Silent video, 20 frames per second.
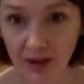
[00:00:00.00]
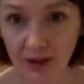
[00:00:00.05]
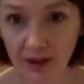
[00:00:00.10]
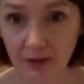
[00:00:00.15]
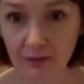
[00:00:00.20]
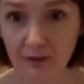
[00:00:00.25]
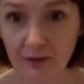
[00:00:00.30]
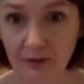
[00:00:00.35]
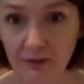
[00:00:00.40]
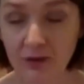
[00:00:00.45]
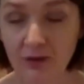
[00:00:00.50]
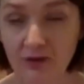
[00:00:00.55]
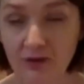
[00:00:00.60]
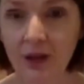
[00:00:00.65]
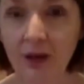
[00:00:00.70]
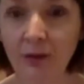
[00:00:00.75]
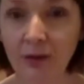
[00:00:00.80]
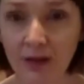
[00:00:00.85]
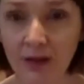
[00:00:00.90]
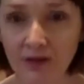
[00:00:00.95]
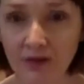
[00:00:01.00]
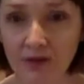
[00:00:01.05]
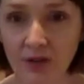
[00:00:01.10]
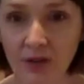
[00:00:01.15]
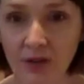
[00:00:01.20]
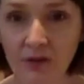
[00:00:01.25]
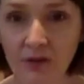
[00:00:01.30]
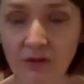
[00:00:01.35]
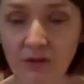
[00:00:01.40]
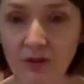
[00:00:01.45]
for using up
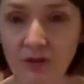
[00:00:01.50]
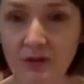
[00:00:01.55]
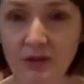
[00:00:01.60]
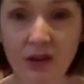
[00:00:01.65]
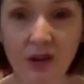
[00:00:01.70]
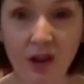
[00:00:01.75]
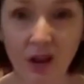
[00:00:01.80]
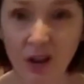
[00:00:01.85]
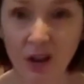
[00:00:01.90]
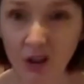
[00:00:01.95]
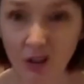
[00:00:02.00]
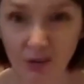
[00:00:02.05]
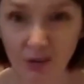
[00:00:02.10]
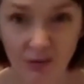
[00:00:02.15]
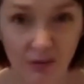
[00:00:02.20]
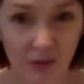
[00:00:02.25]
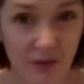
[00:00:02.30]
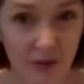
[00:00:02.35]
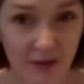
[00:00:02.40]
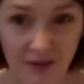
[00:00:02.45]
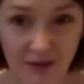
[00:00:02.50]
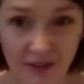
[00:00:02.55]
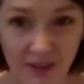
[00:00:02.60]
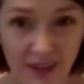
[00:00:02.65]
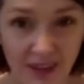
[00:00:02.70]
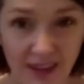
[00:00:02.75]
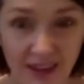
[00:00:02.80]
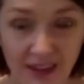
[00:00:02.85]
leftovers. I throw anything in.